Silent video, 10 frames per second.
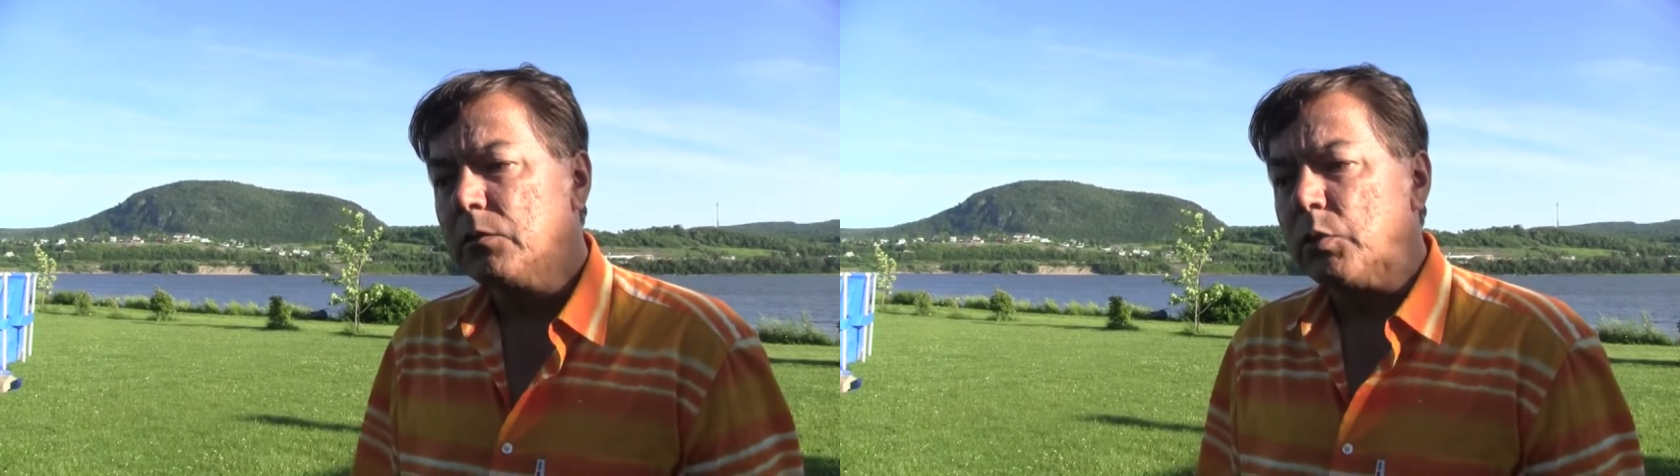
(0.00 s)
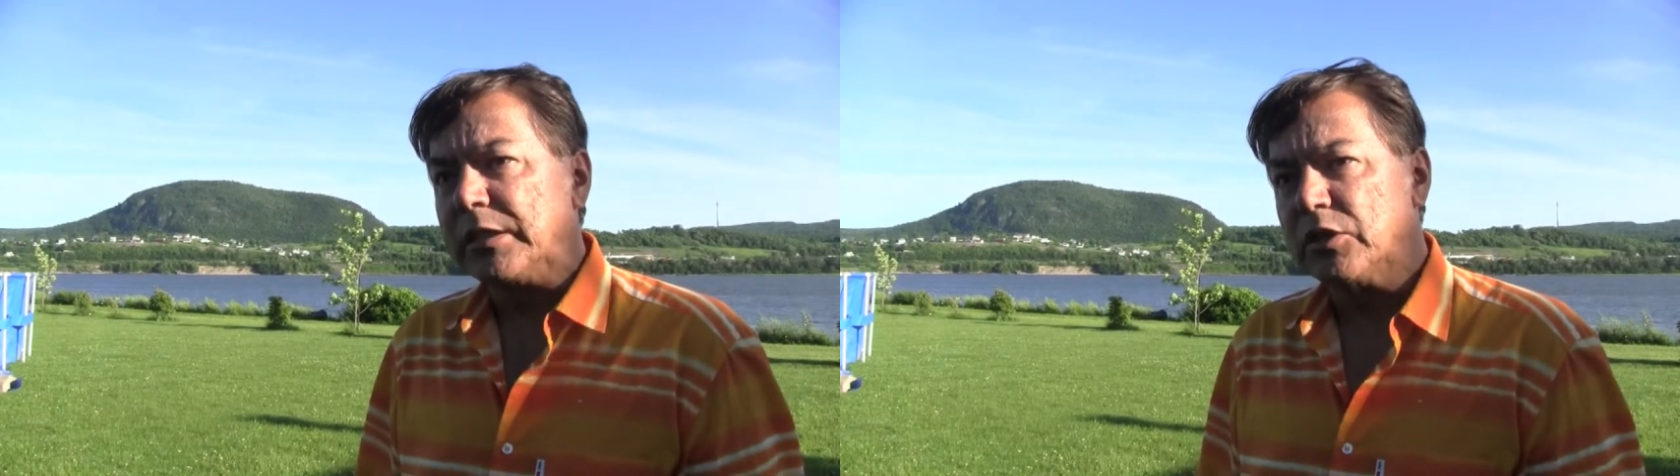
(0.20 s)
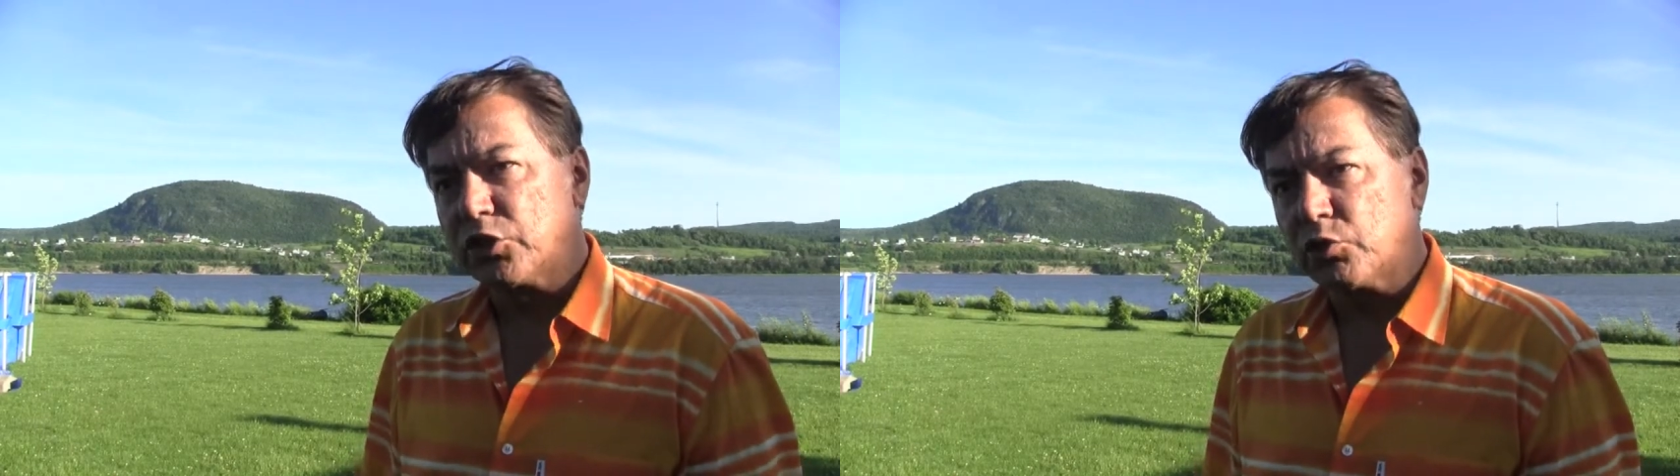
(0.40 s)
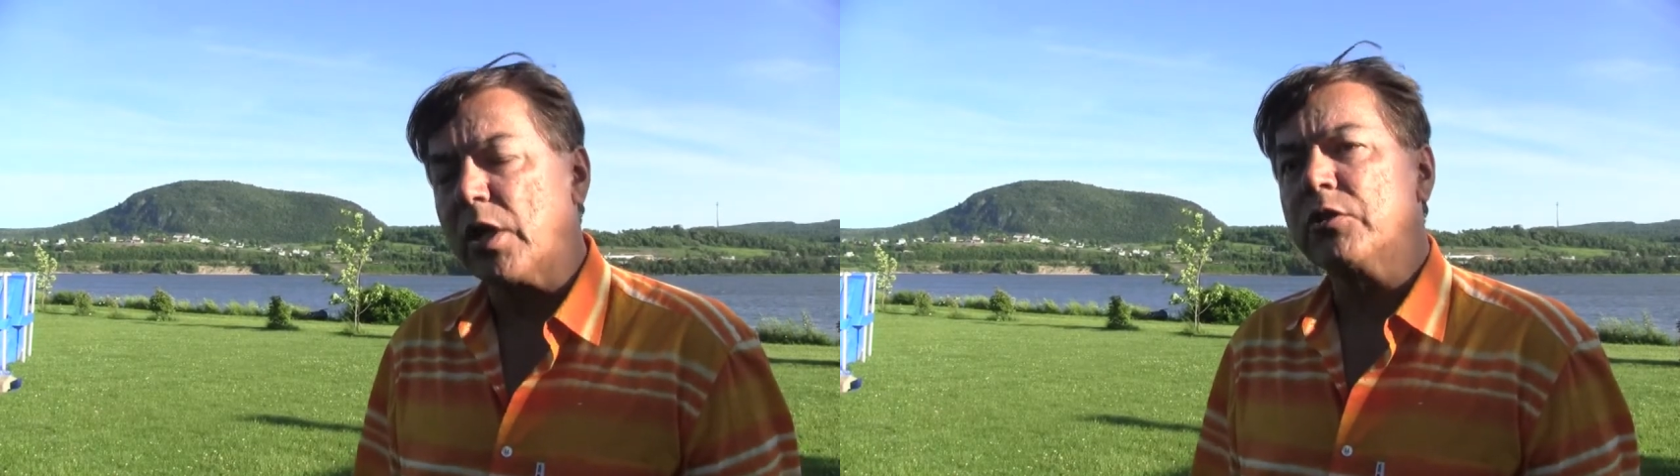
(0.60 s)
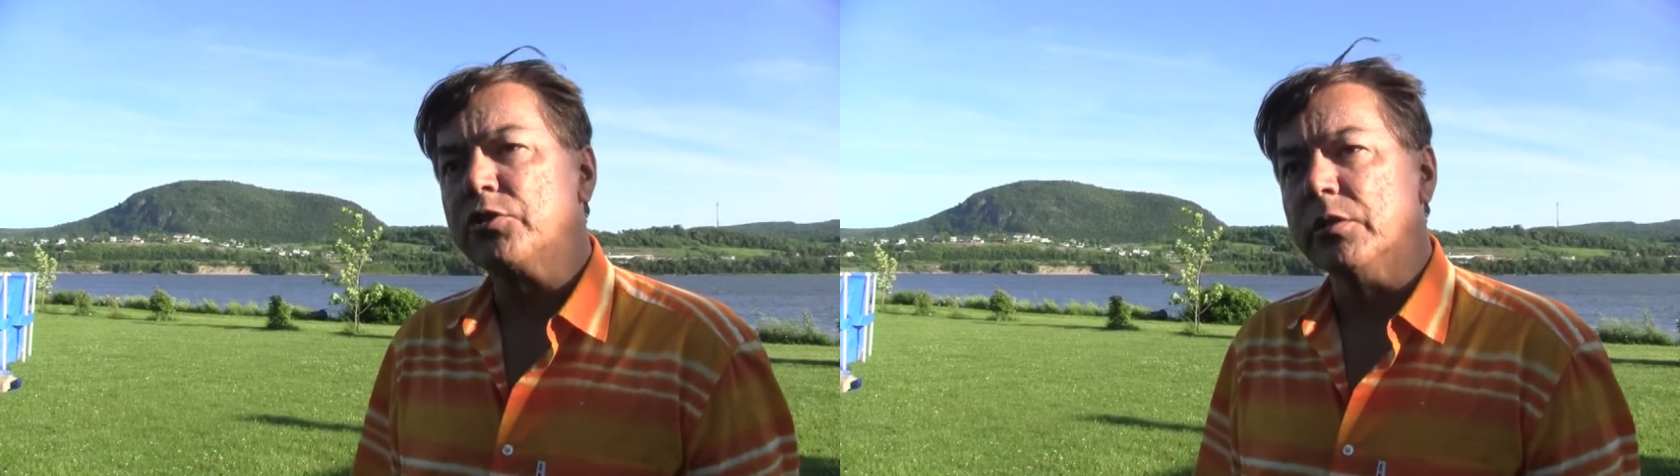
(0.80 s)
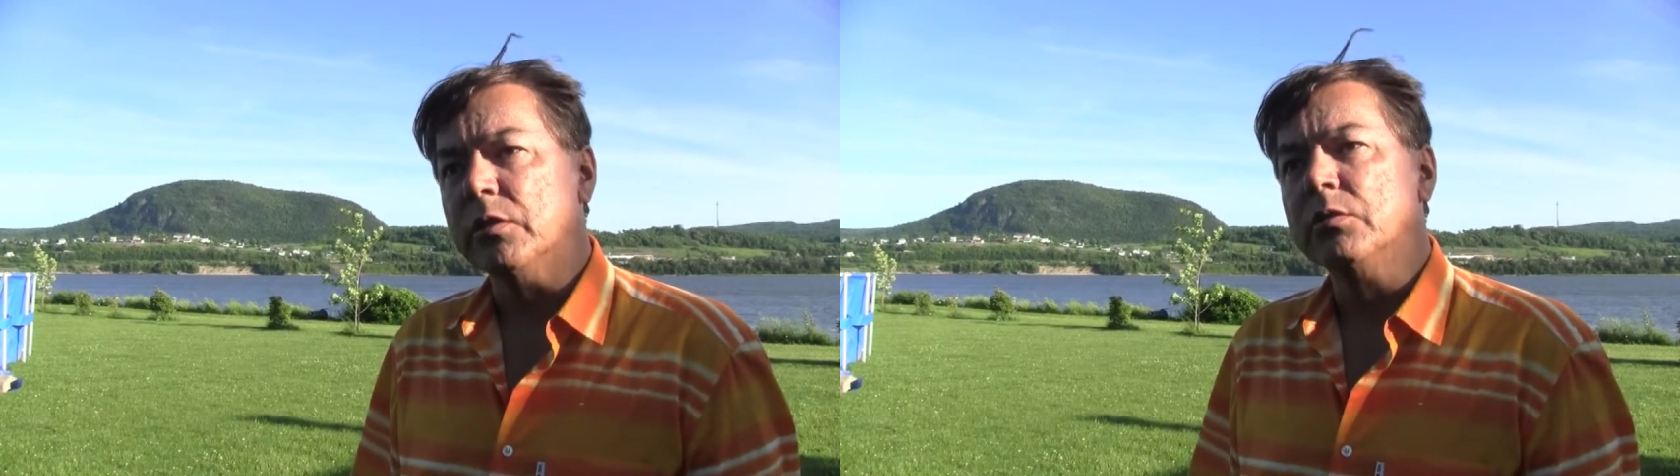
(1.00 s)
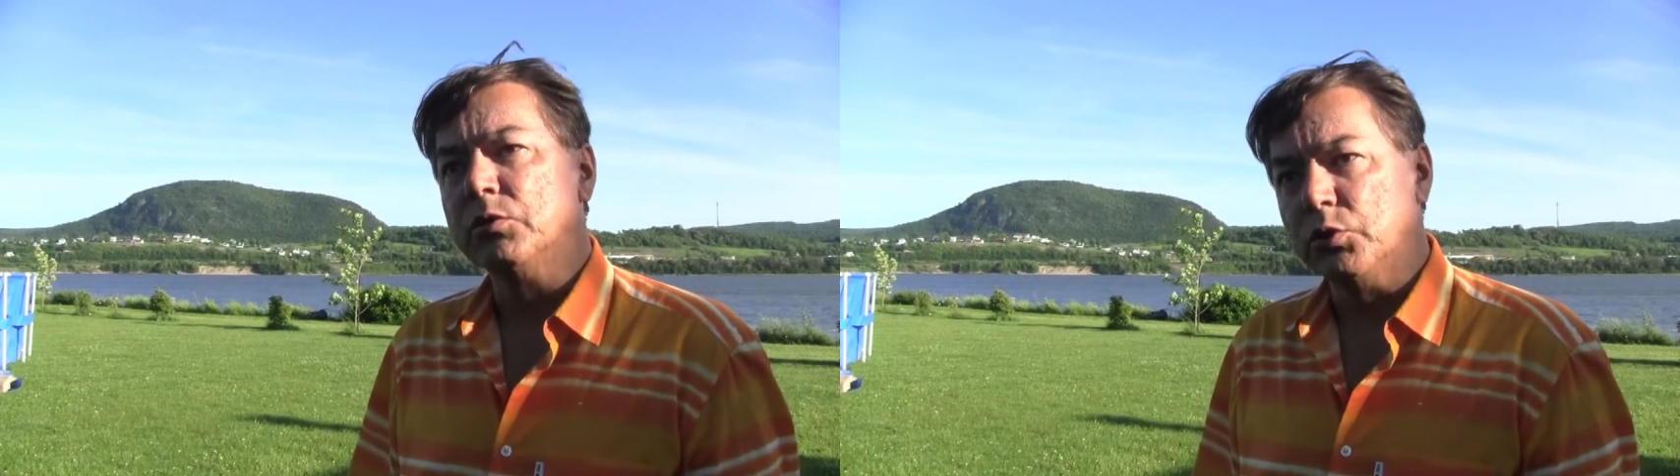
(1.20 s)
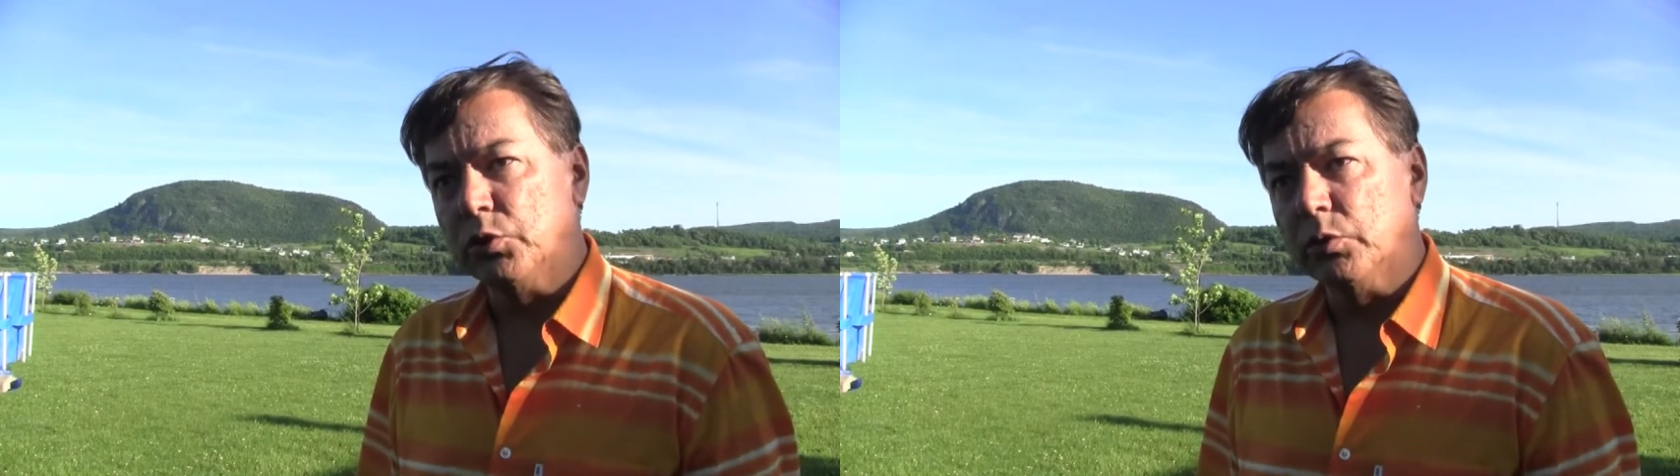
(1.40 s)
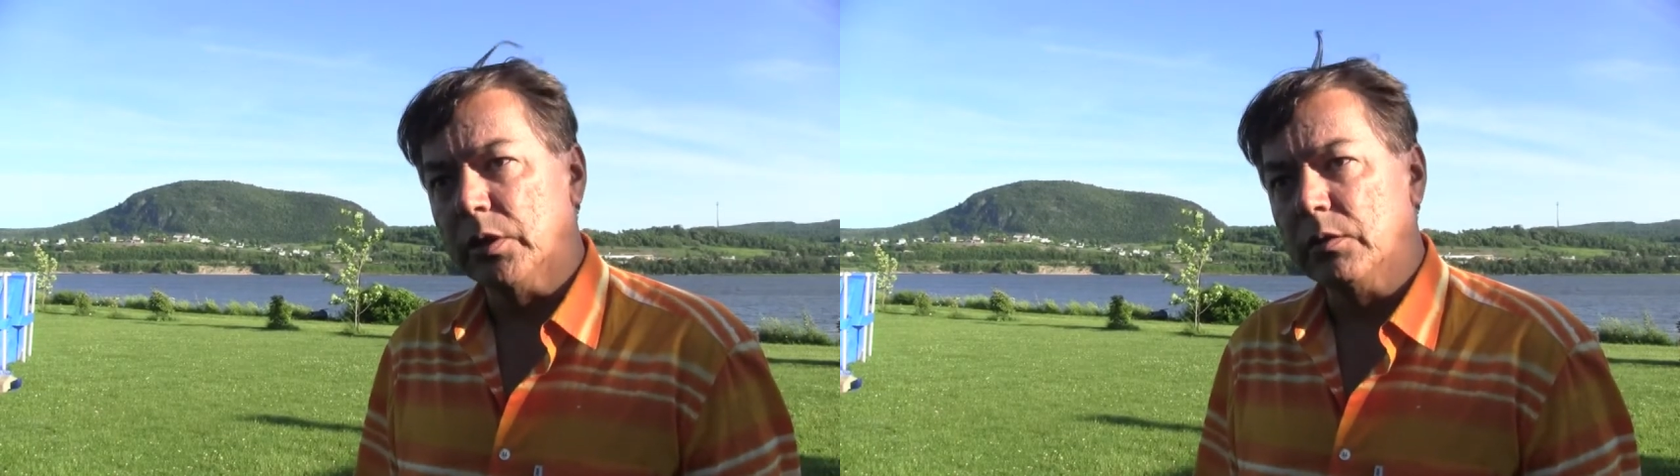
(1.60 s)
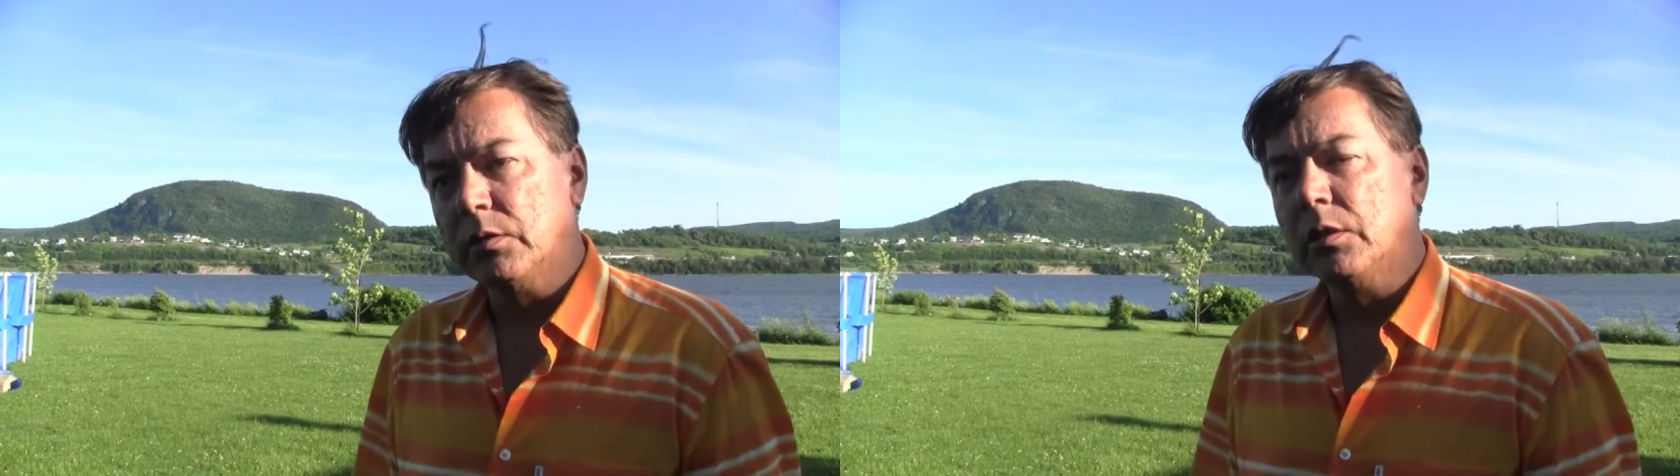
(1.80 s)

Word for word: who had the structure to do it,